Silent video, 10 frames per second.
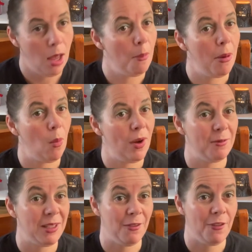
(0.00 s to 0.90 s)
but when it
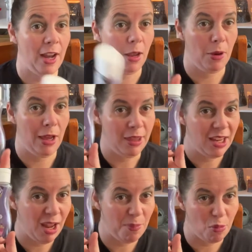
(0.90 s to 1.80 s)
was available, I
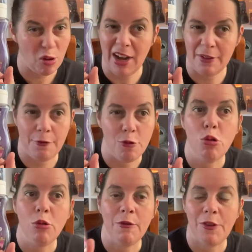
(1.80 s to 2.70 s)
think I brought like 4
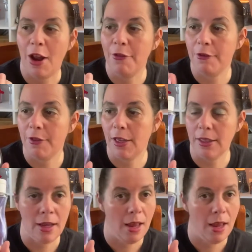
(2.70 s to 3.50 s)
or 5 of these,